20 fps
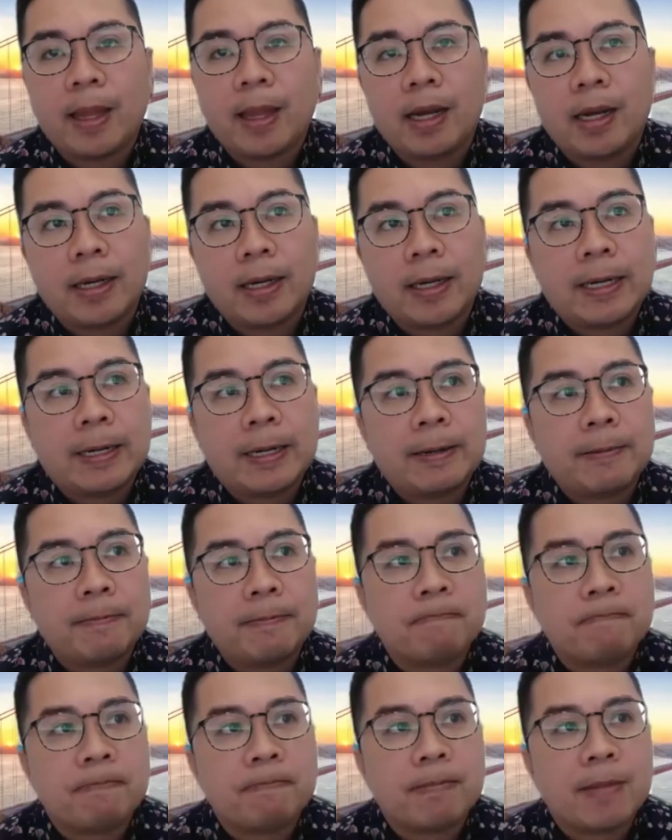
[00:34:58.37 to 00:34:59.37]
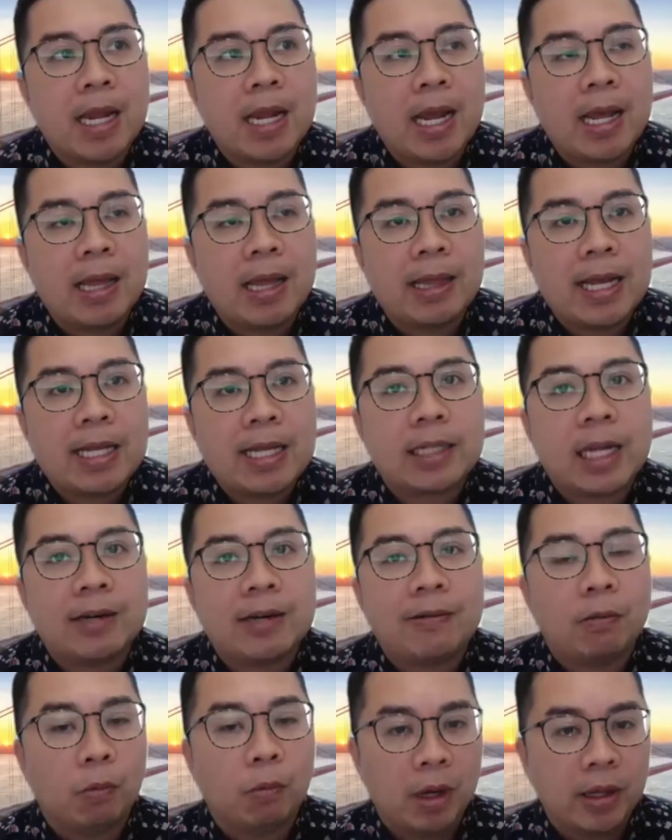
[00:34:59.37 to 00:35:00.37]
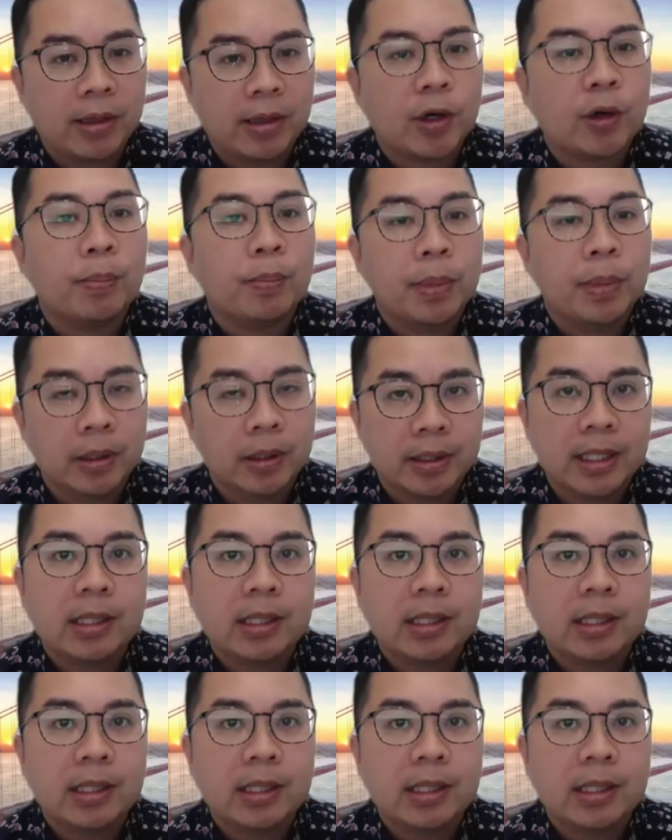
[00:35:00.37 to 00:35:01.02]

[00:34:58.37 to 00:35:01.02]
and that's kind of what they're building,